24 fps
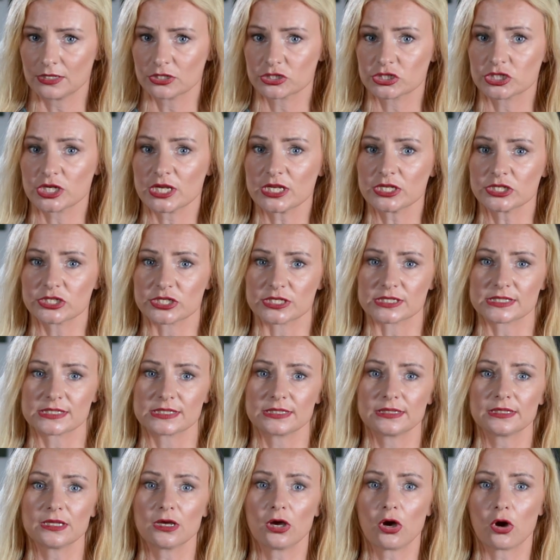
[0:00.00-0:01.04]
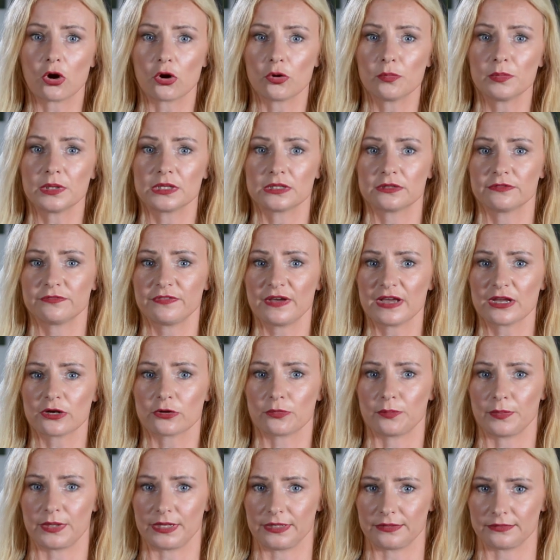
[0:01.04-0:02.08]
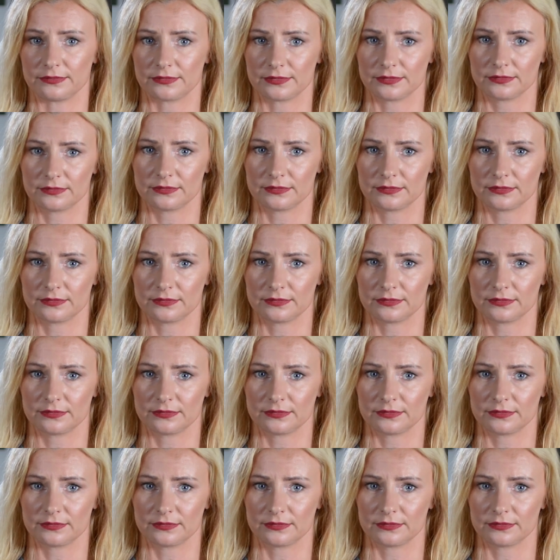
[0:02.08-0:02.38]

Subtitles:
changes in the home environment,